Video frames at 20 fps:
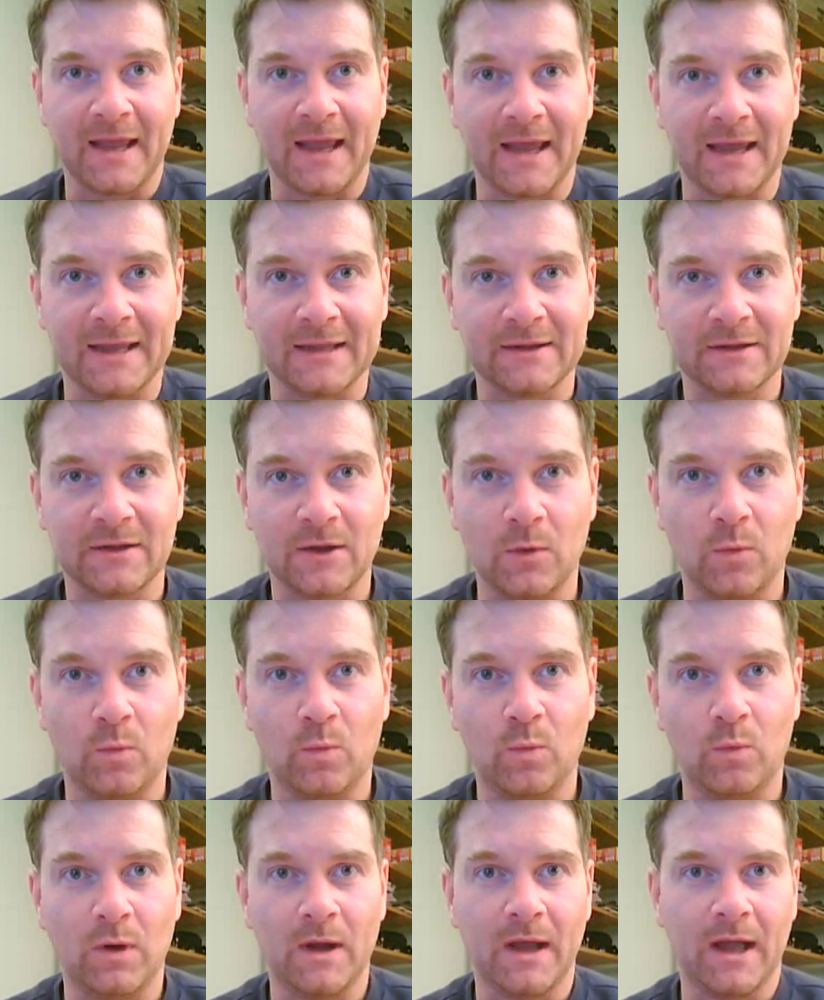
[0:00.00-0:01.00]
And
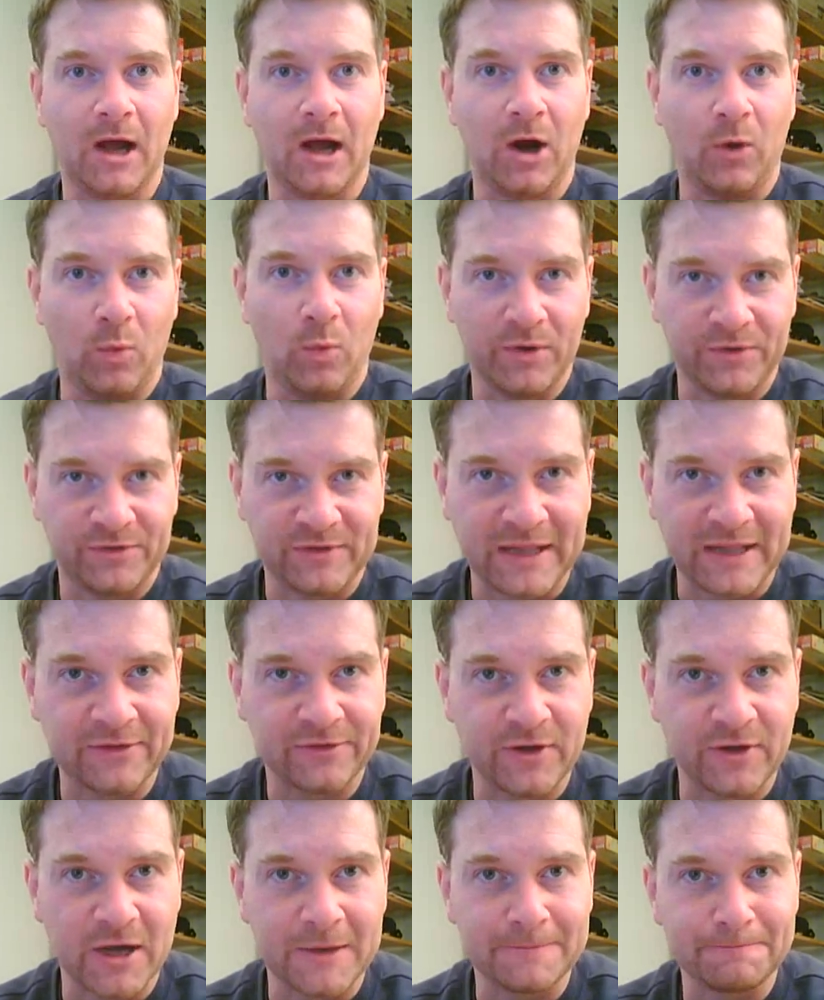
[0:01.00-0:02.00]
uh, once
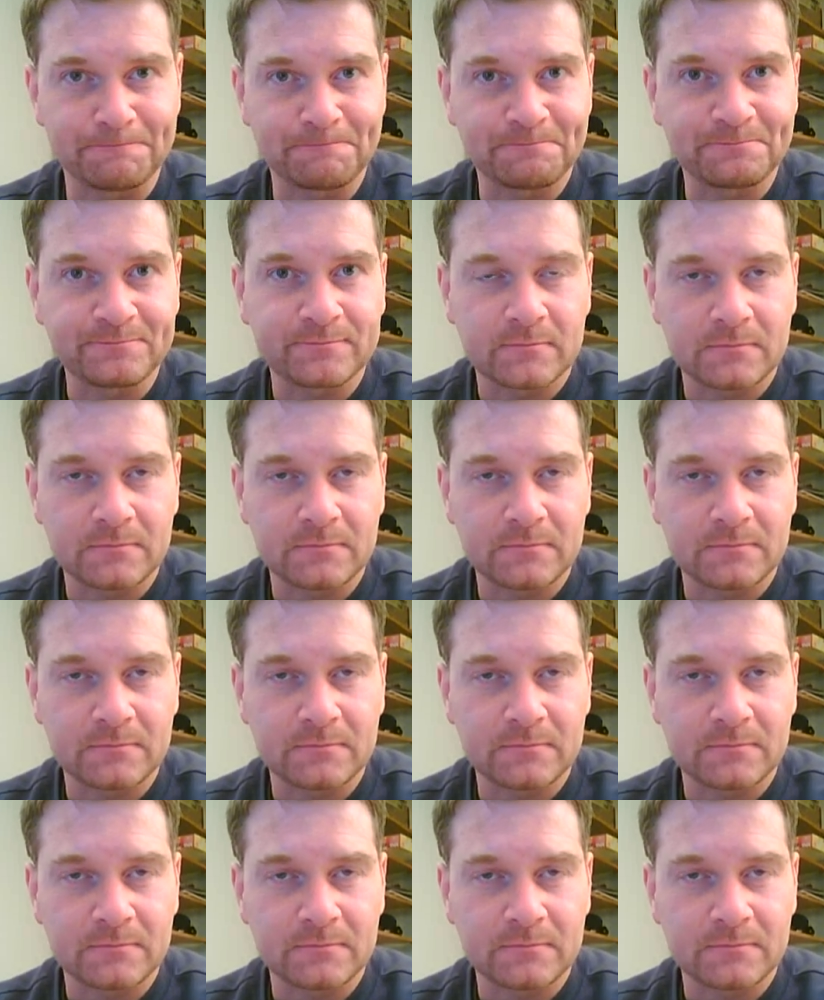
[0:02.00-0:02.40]
that's done,